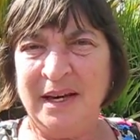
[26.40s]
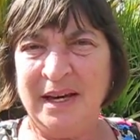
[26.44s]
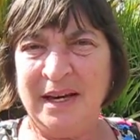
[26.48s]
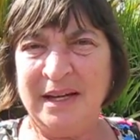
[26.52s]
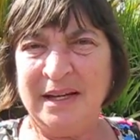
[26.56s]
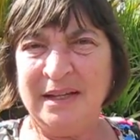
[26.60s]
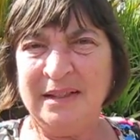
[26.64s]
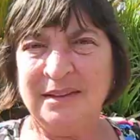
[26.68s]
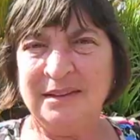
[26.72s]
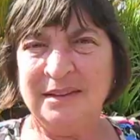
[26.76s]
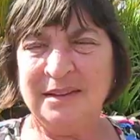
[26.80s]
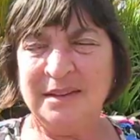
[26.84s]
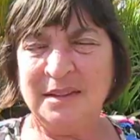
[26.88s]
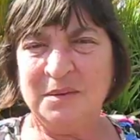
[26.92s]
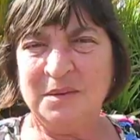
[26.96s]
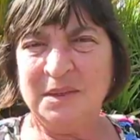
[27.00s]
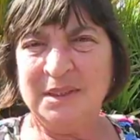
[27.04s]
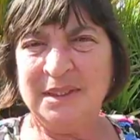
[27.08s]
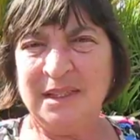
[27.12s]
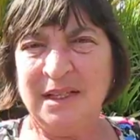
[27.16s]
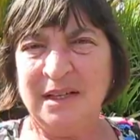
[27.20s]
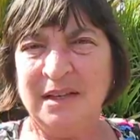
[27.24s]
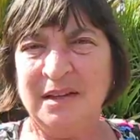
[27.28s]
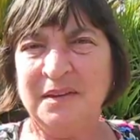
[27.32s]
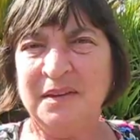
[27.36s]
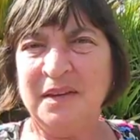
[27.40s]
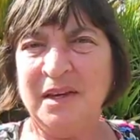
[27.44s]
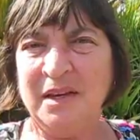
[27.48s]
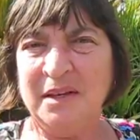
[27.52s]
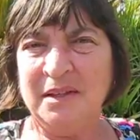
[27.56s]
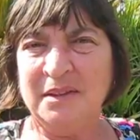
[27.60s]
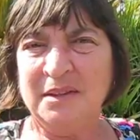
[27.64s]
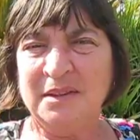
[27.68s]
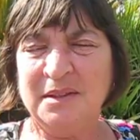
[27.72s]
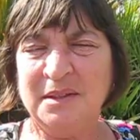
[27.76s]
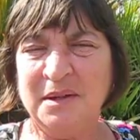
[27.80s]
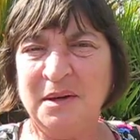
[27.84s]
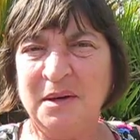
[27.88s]
And it was at that
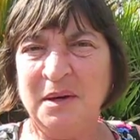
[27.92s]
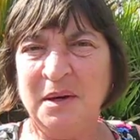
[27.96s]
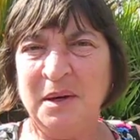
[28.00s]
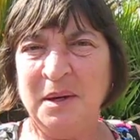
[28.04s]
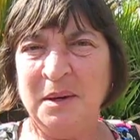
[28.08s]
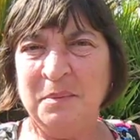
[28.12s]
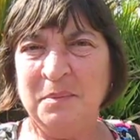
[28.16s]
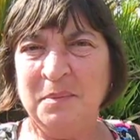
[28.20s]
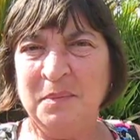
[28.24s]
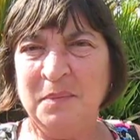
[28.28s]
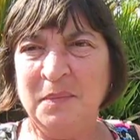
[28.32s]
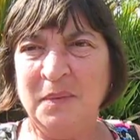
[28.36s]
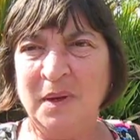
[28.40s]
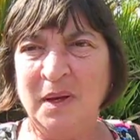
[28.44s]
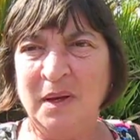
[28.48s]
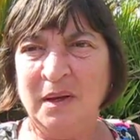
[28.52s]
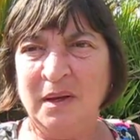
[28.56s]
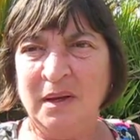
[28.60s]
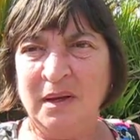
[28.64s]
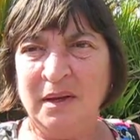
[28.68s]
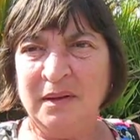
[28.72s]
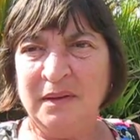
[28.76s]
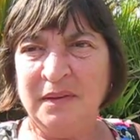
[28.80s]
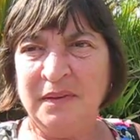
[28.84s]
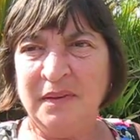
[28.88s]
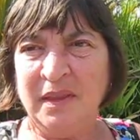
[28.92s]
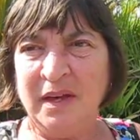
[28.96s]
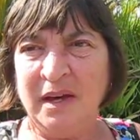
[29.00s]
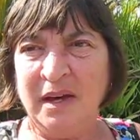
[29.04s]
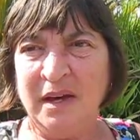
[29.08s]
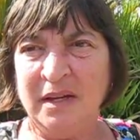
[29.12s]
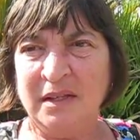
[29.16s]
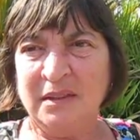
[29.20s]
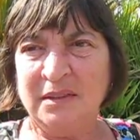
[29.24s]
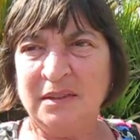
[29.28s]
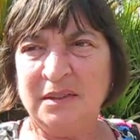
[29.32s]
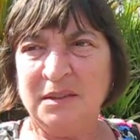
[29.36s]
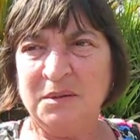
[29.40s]
time
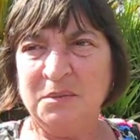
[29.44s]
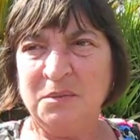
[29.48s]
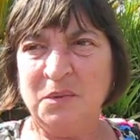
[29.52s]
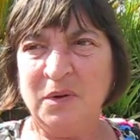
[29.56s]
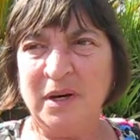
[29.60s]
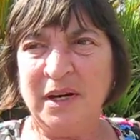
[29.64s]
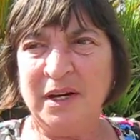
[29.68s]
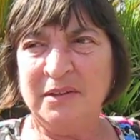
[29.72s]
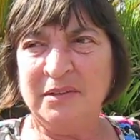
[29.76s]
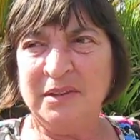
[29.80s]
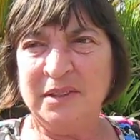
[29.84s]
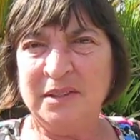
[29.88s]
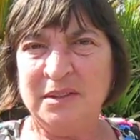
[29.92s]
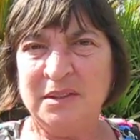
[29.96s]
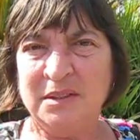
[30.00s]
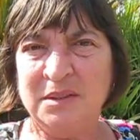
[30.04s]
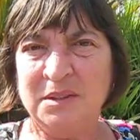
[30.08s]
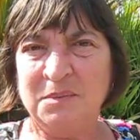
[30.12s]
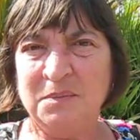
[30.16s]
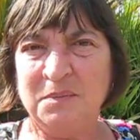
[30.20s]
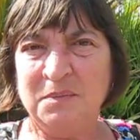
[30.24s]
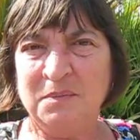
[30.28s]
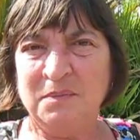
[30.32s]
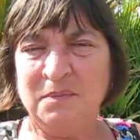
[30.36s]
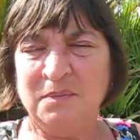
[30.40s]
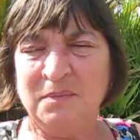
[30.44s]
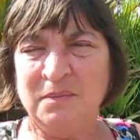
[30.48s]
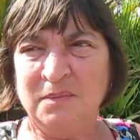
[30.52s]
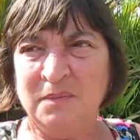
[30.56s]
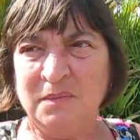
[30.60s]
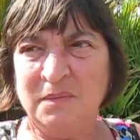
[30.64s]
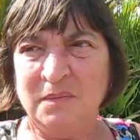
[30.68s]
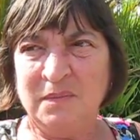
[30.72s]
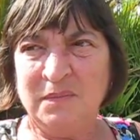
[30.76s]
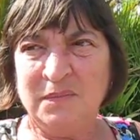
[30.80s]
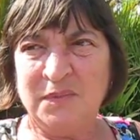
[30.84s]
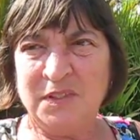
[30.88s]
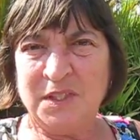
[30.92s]
that, whereas
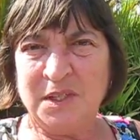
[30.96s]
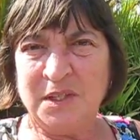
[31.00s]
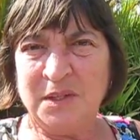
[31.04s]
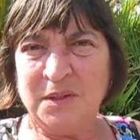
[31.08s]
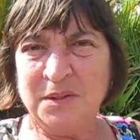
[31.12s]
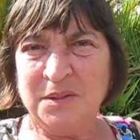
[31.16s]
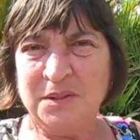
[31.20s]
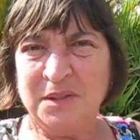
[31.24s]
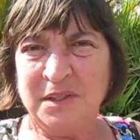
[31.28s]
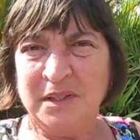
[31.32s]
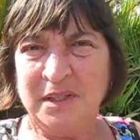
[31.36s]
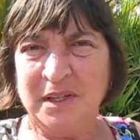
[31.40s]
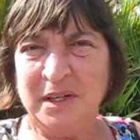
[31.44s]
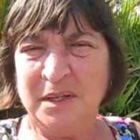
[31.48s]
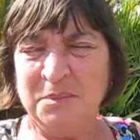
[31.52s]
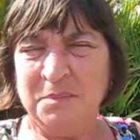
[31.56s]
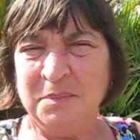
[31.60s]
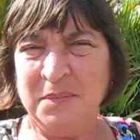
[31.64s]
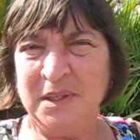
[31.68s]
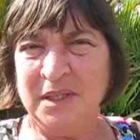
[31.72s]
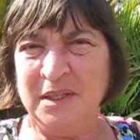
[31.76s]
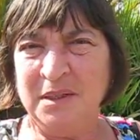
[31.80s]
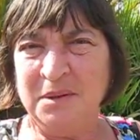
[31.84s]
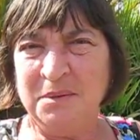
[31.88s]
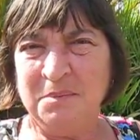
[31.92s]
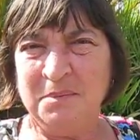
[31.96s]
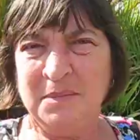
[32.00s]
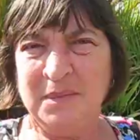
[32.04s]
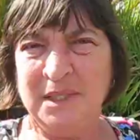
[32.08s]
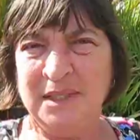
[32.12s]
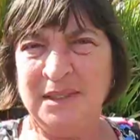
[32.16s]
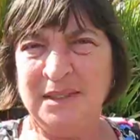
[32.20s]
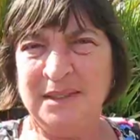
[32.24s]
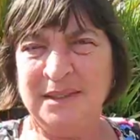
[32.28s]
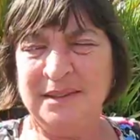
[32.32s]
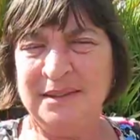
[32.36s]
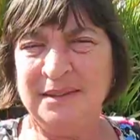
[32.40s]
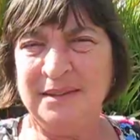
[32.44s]
children had been
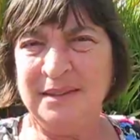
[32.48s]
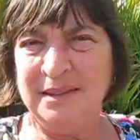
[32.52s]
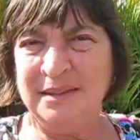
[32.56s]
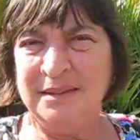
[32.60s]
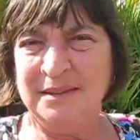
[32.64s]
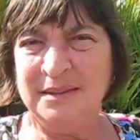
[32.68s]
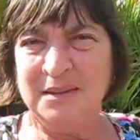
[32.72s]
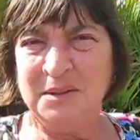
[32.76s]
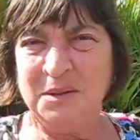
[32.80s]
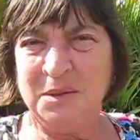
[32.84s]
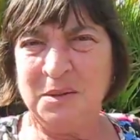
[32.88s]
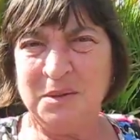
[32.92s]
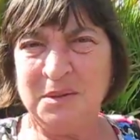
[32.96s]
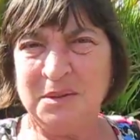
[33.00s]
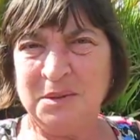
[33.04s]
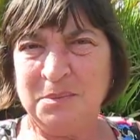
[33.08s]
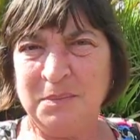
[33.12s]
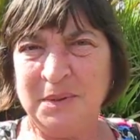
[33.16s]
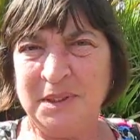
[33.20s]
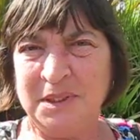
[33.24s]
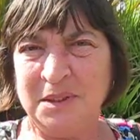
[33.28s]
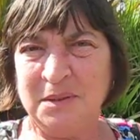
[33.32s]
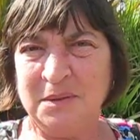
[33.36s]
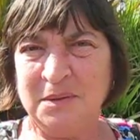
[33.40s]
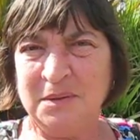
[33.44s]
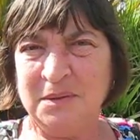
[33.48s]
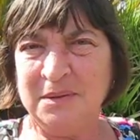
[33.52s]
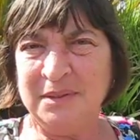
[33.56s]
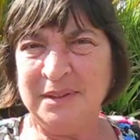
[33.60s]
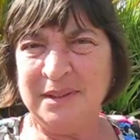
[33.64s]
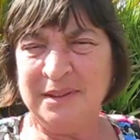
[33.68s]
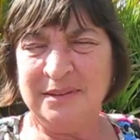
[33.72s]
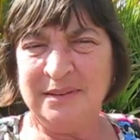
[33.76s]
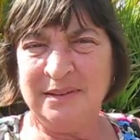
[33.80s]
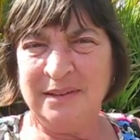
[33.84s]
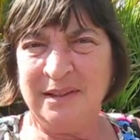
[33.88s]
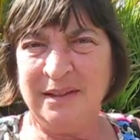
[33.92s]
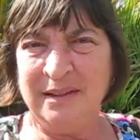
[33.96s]
admitted into hospitals
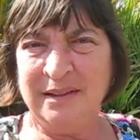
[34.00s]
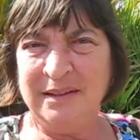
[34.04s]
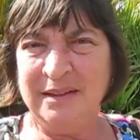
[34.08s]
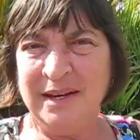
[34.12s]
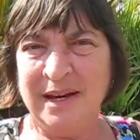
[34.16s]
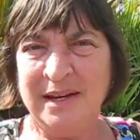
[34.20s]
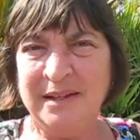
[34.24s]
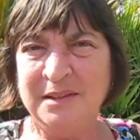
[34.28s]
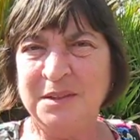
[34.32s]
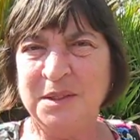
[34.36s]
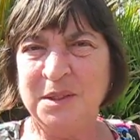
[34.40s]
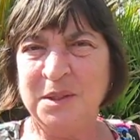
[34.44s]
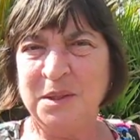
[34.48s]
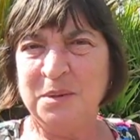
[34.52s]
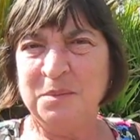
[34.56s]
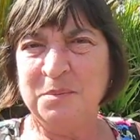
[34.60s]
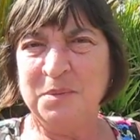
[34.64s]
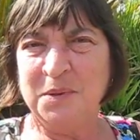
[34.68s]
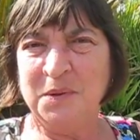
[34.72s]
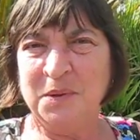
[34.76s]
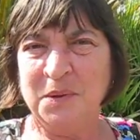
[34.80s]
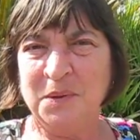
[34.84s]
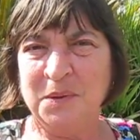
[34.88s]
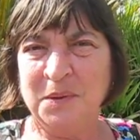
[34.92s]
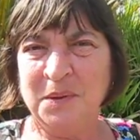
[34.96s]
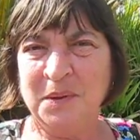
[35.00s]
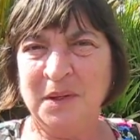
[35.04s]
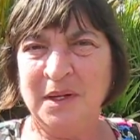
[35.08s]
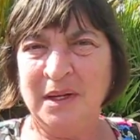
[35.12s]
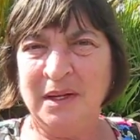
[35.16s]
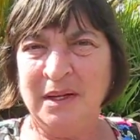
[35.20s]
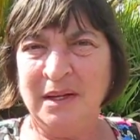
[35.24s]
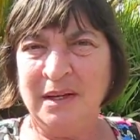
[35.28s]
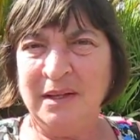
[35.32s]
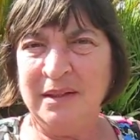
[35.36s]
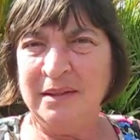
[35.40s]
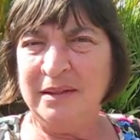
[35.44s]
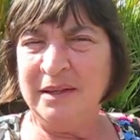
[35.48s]
as ineducable,
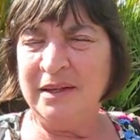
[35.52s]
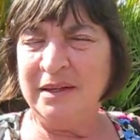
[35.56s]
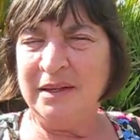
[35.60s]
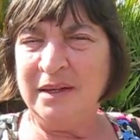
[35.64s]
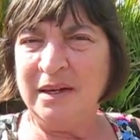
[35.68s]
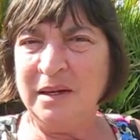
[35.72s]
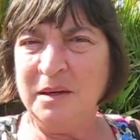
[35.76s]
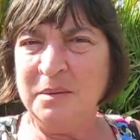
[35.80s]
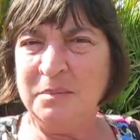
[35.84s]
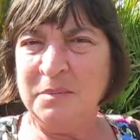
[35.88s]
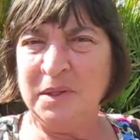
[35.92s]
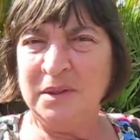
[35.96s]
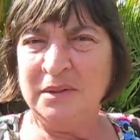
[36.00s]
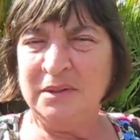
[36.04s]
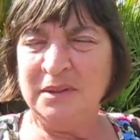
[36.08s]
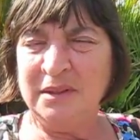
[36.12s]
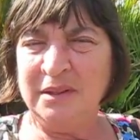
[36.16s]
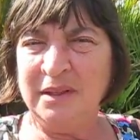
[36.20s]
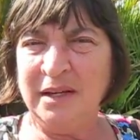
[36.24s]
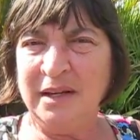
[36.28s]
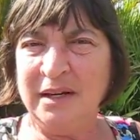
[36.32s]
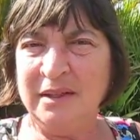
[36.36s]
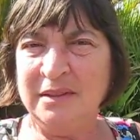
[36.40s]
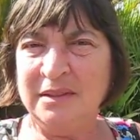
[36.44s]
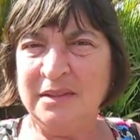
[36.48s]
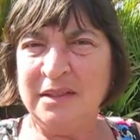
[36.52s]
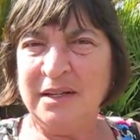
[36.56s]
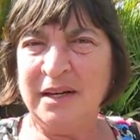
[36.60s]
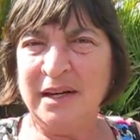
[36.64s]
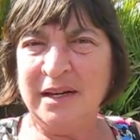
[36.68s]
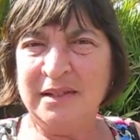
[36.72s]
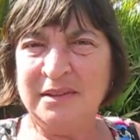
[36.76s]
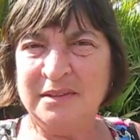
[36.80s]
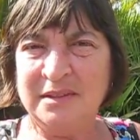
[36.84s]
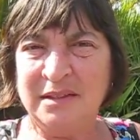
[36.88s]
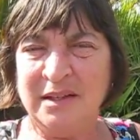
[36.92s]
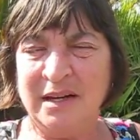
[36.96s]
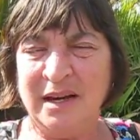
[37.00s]
they came under the
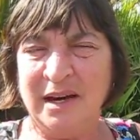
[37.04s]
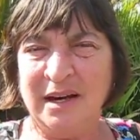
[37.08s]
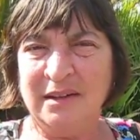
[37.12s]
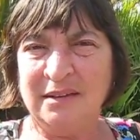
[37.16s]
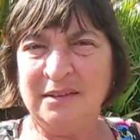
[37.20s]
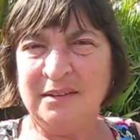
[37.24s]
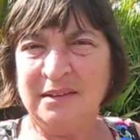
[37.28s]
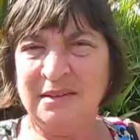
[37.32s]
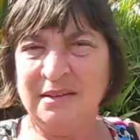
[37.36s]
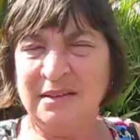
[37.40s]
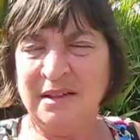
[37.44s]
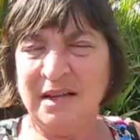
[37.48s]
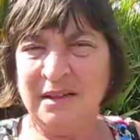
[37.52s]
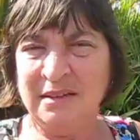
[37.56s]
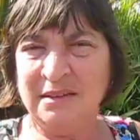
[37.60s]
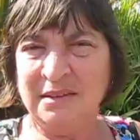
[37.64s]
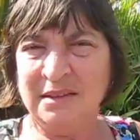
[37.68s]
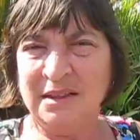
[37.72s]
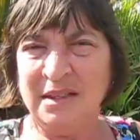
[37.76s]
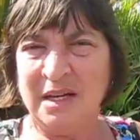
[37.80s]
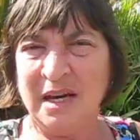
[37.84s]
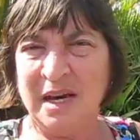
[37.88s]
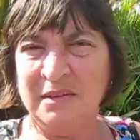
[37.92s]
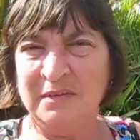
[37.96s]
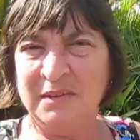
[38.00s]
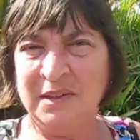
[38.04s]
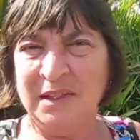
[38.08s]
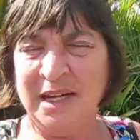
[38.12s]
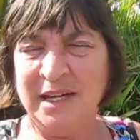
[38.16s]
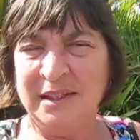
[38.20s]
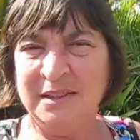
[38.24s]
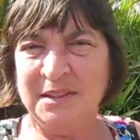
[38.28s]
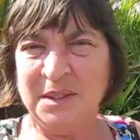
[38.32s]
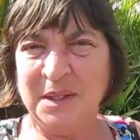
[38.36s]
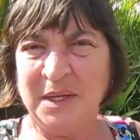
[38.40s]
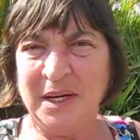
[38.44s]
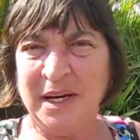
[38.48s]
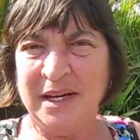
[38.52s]
Education Act and had to have an
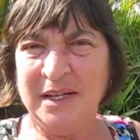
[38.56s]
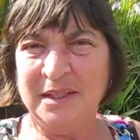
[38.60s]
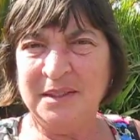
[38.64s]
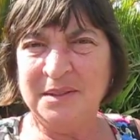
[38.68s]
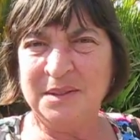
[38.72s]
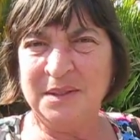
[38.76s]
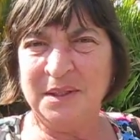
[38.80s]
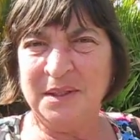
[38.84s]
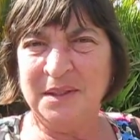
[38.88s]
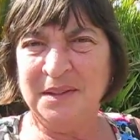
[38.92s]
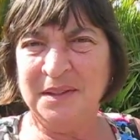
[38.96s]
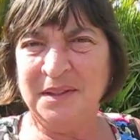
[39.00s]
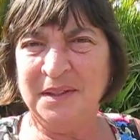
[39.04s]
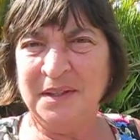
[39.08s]
education.